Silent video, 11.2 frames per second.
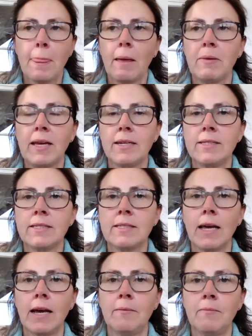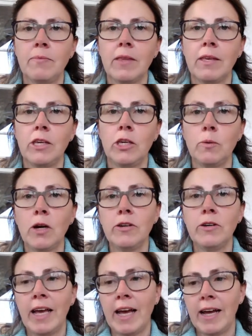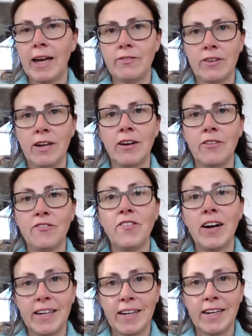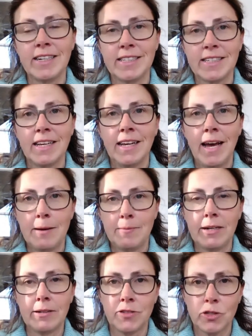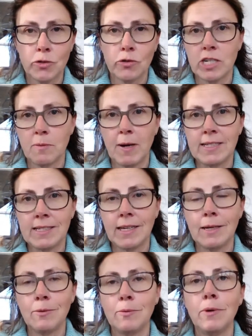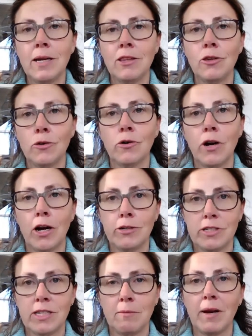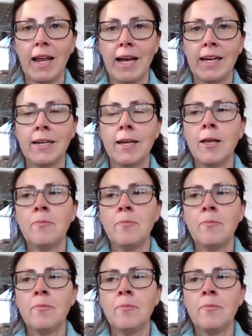because you only have a finite amount of storage capacity with your hosting plan.